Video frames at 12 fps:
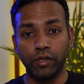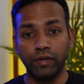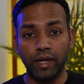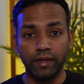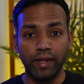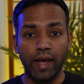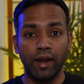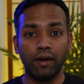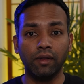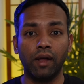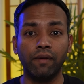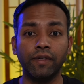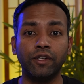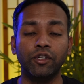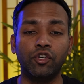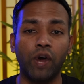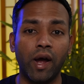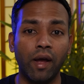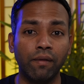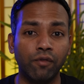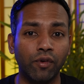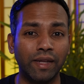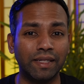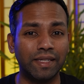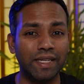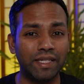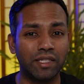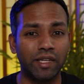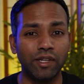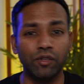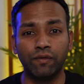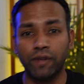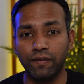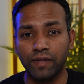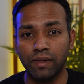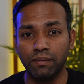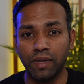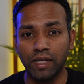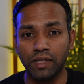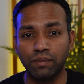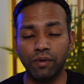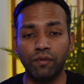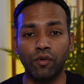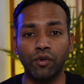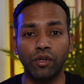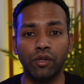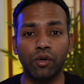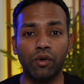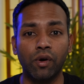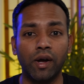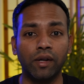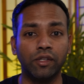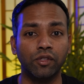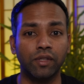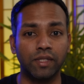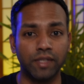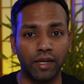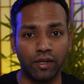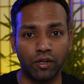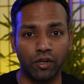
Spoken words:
you've done that, allow it to dry for at least 10 to 15 minutes before you go on to the second